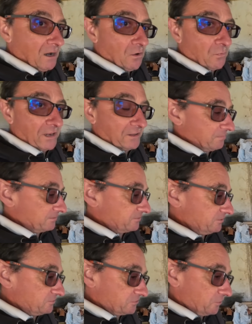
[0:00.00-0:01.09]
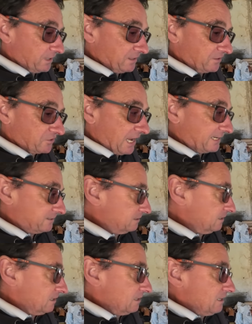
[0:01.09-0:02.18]
or whether to store it in the shed.
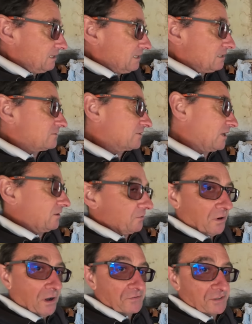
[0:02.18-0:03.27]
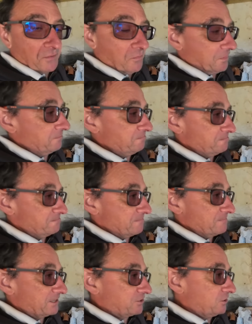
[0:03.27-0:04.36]
So obviously
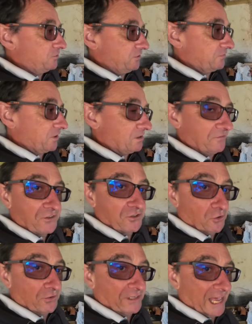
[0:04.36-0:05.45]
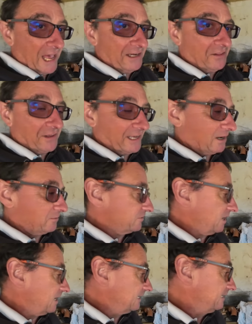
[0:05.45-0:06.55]
issues you've got if storing anything
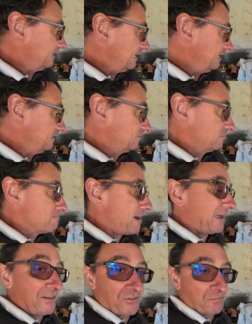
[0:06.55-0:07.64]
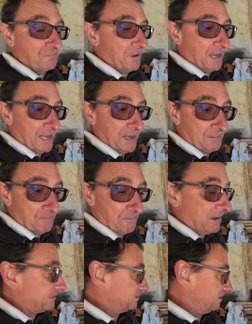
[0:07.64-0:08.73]
outside is mice.
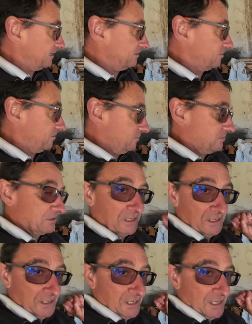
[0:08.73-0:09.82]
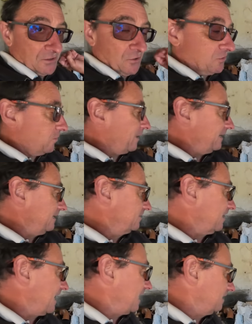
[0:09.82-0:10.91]
Mice like to gnaw the way
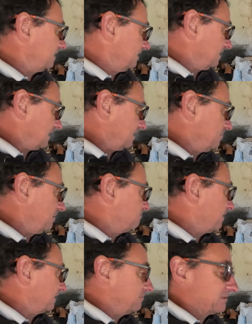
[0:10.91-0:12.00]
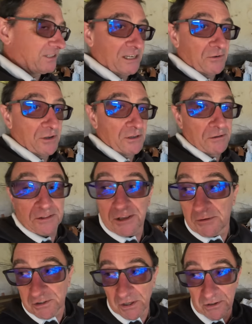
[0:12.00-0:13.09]
into anything that can be bedding material. I think
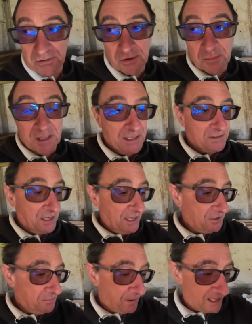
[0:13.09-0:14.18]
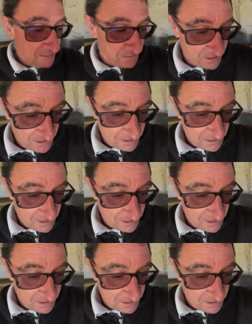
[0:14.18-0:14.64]
we've shown you some of the insulation pipe.